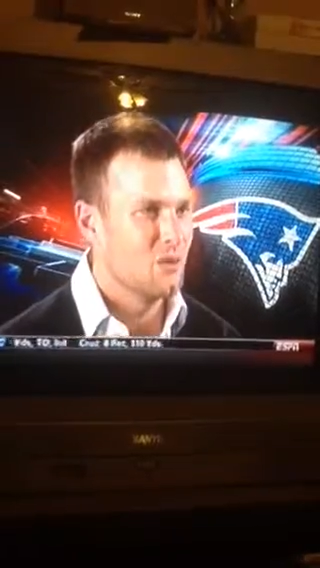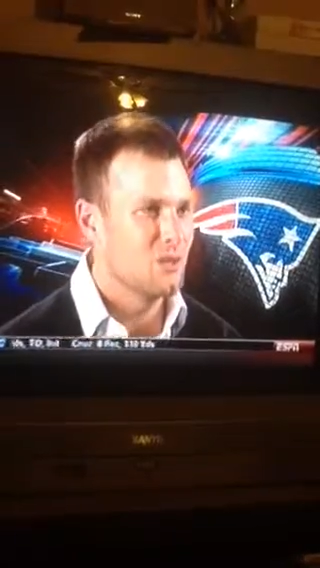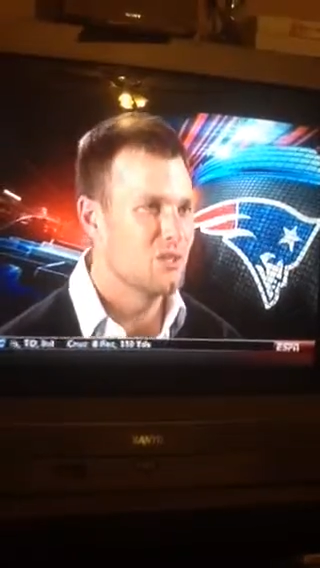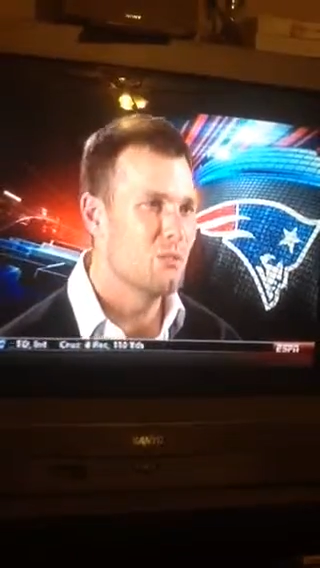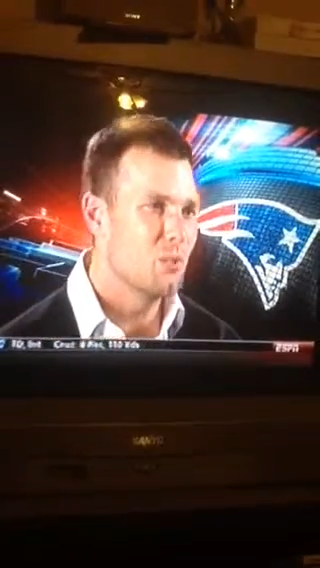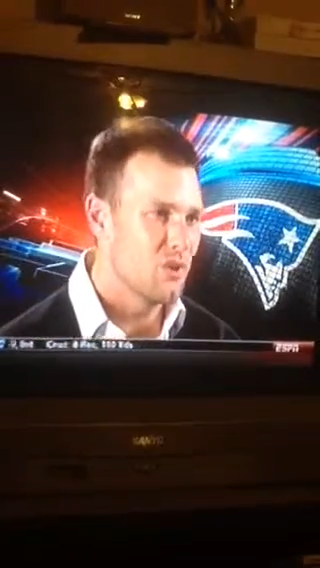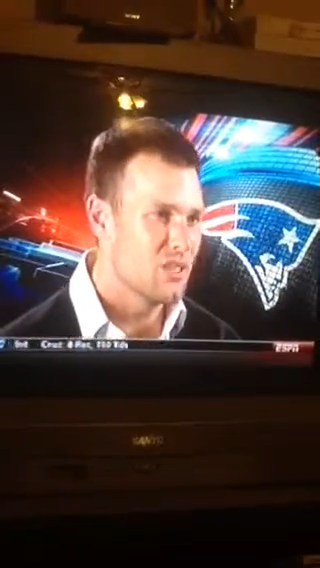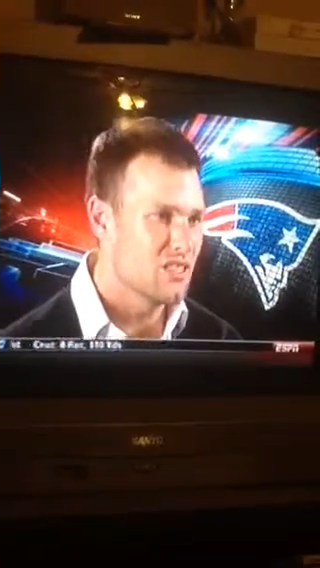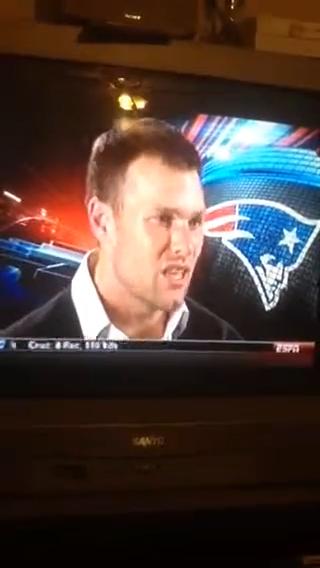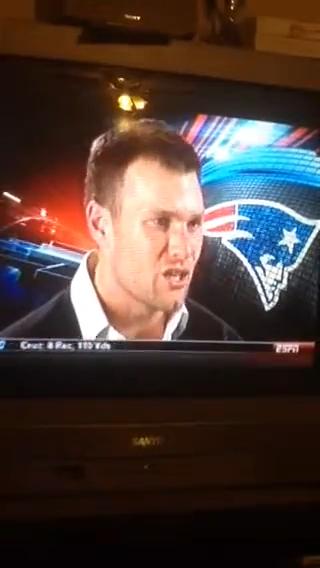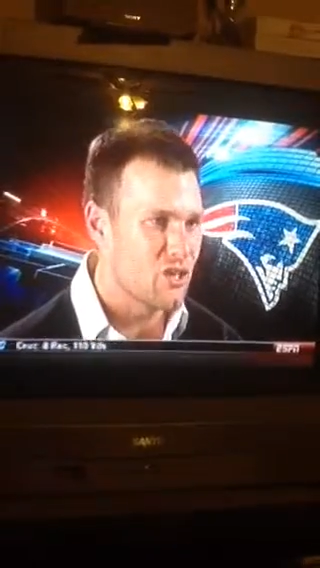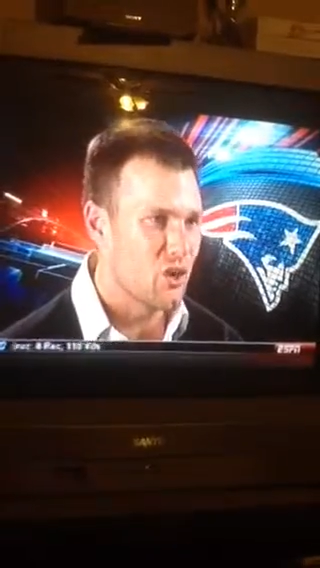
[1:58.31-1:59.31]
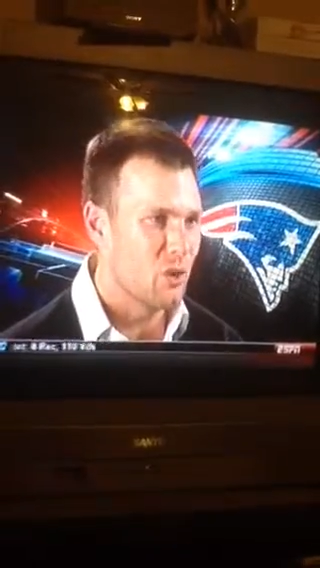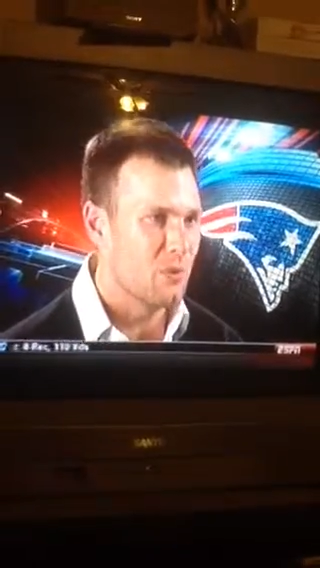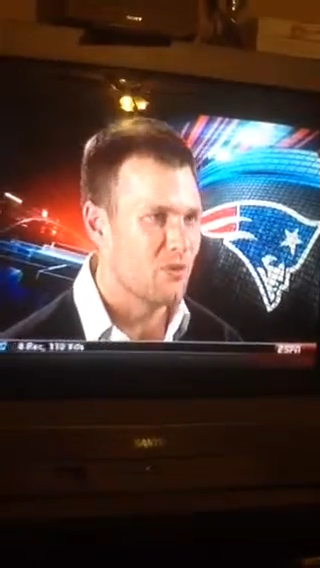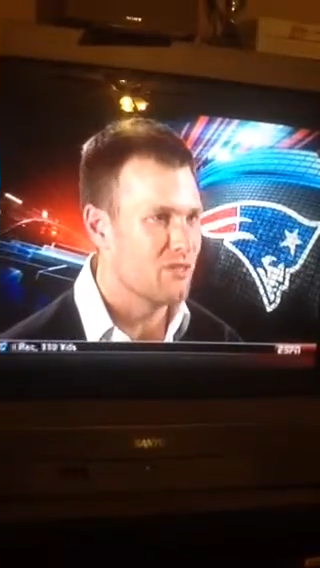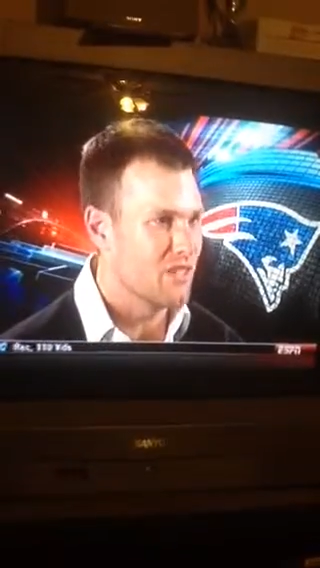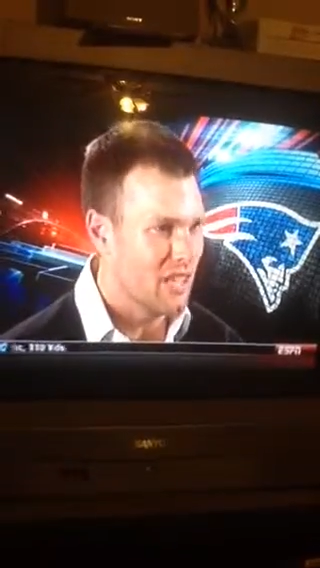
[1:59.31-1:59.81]
What's important is I show
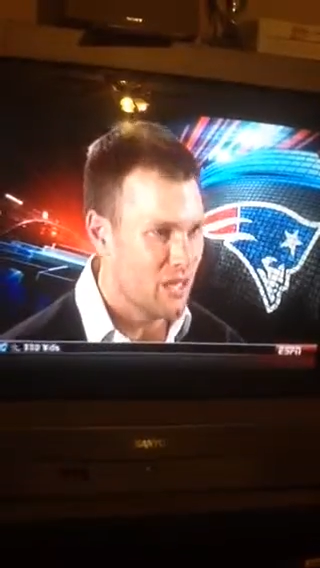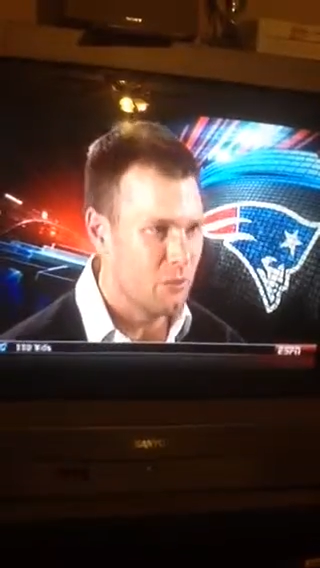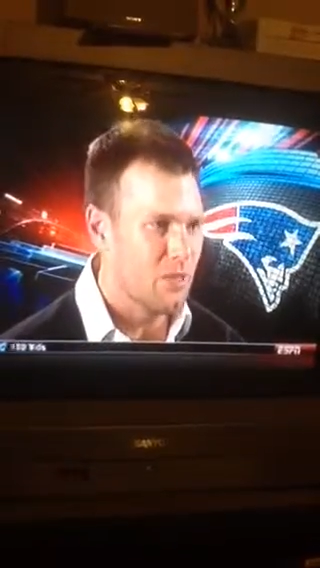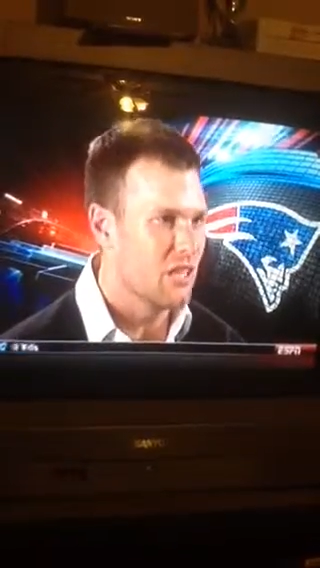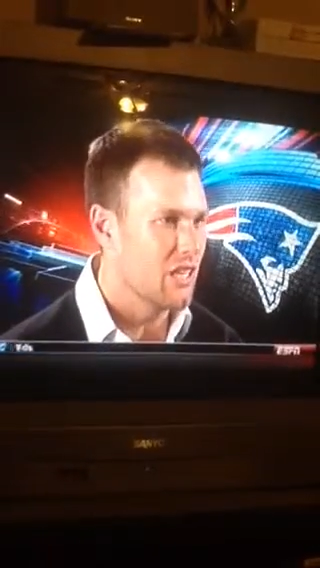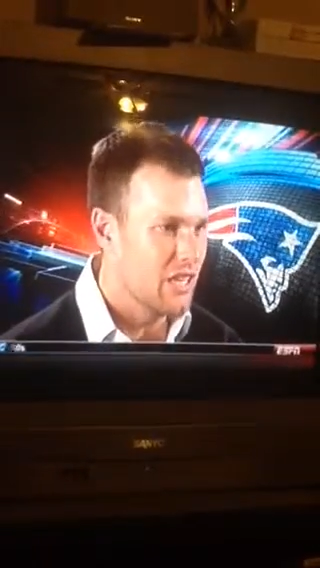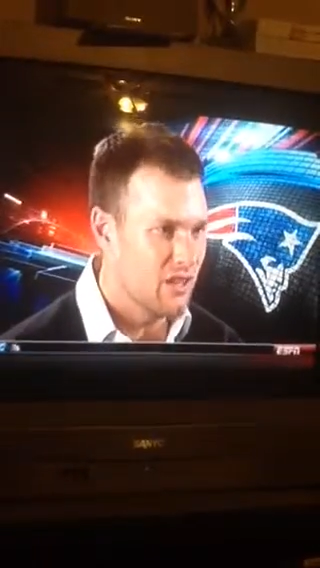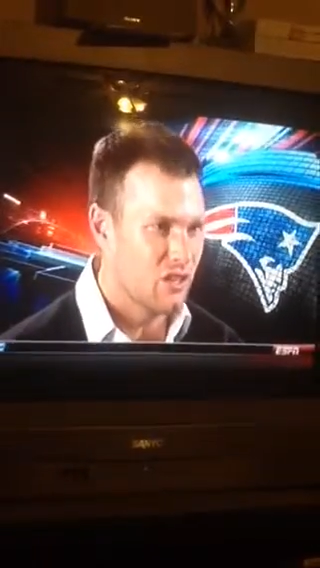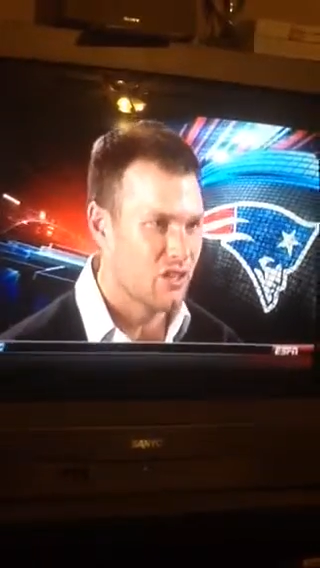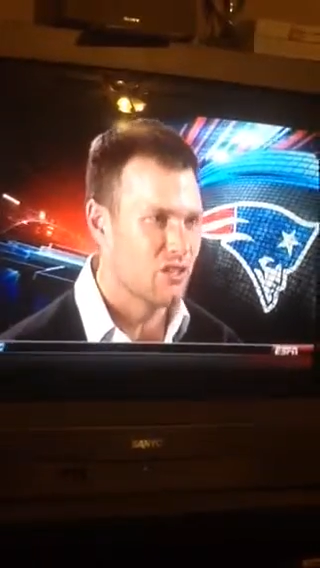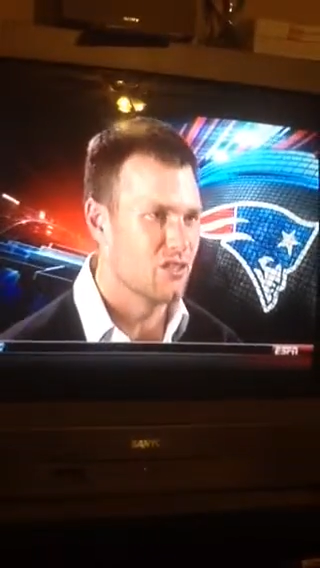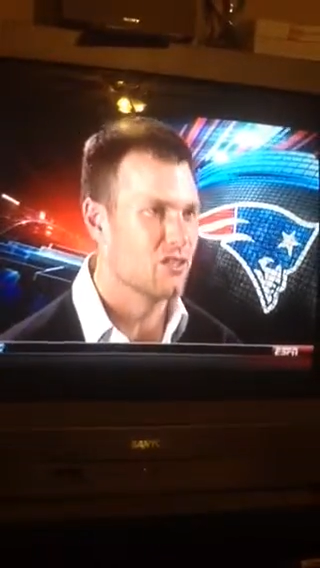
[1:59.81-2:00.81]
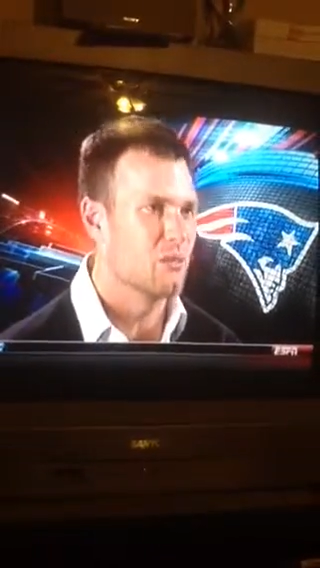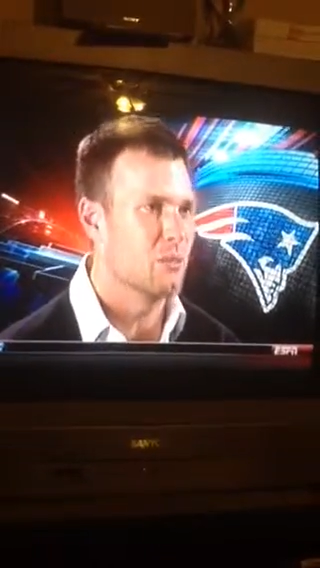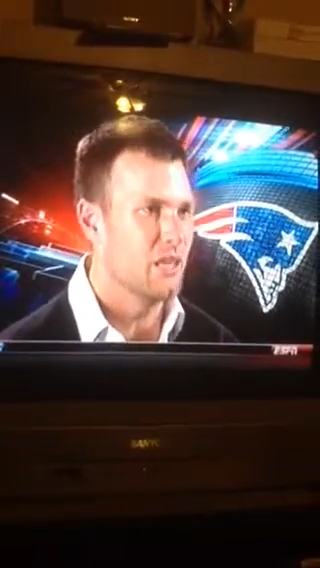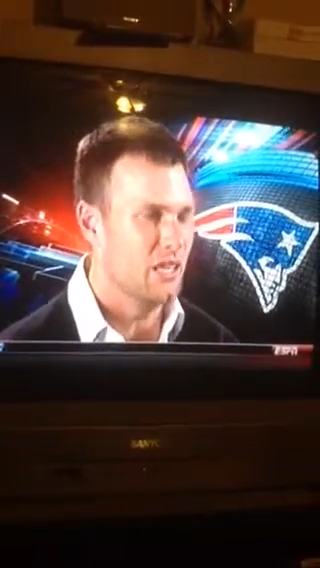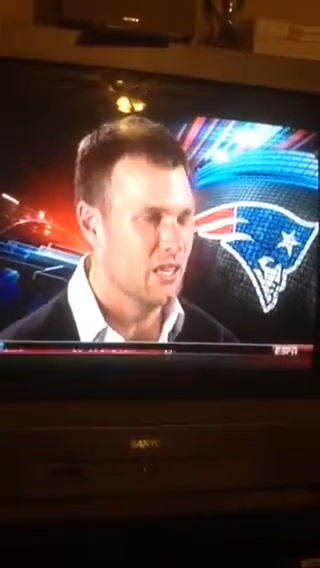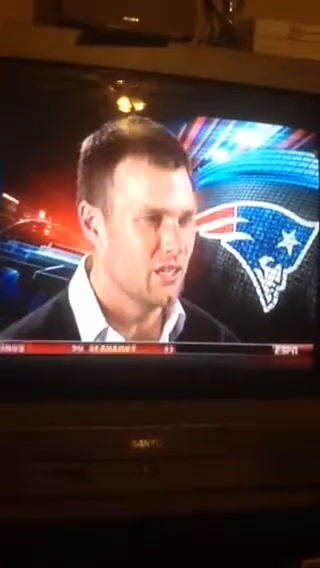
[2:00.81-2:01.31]
up every day to be a leader, to
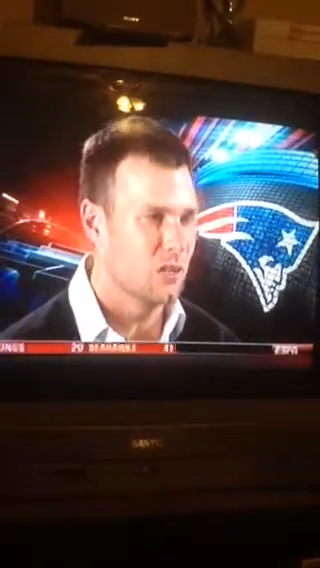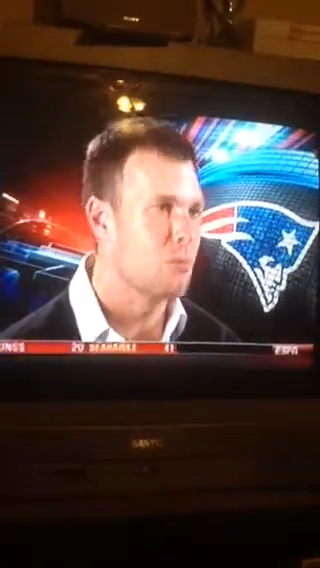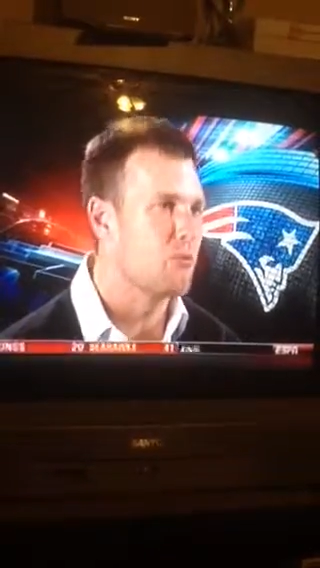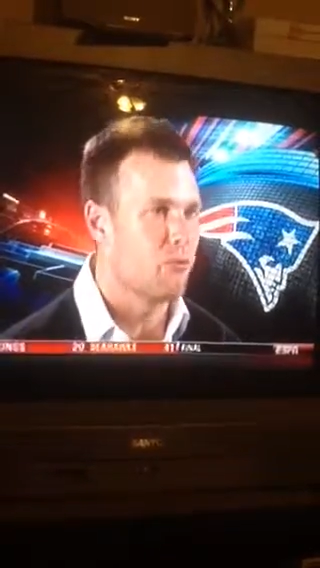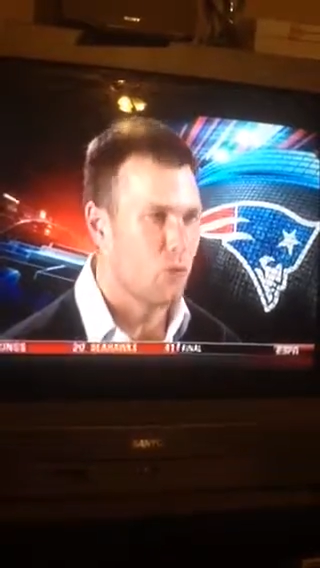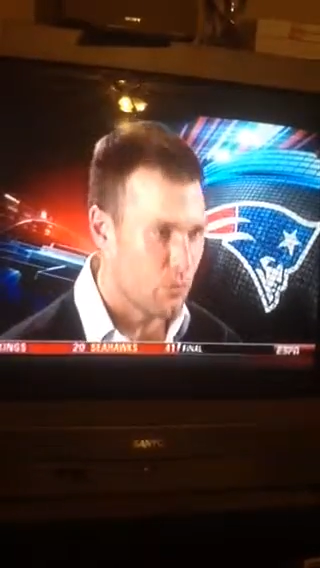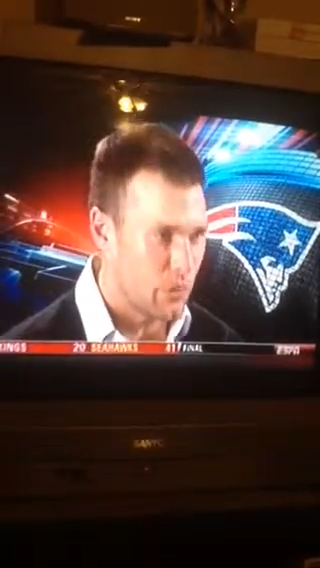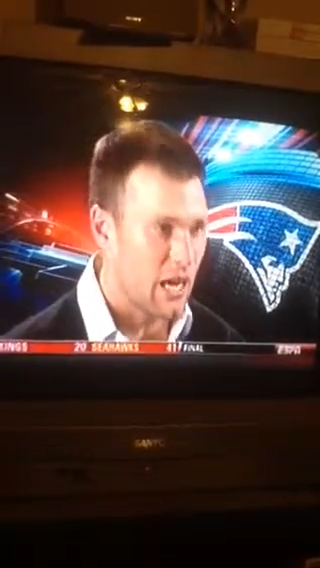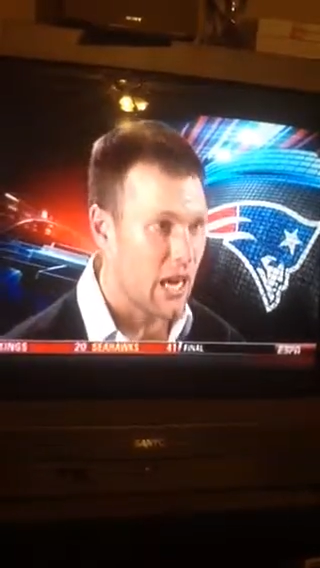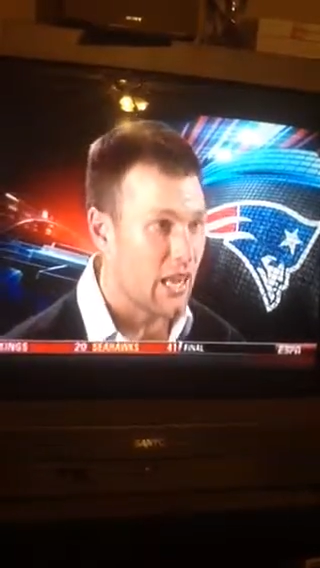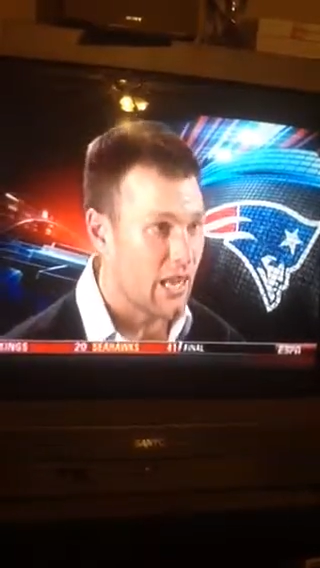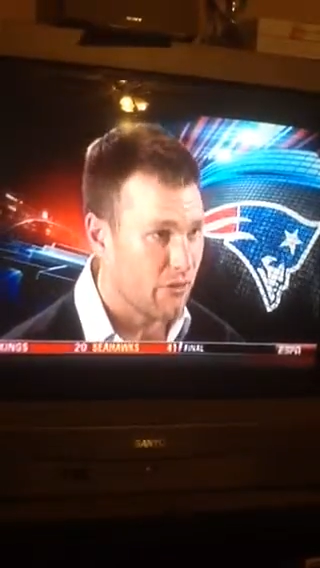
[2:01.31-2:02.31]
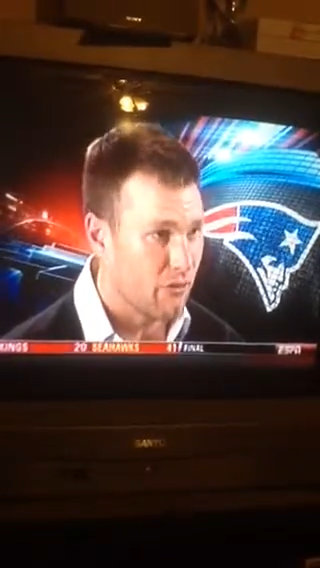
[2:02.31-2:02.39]
perform at a high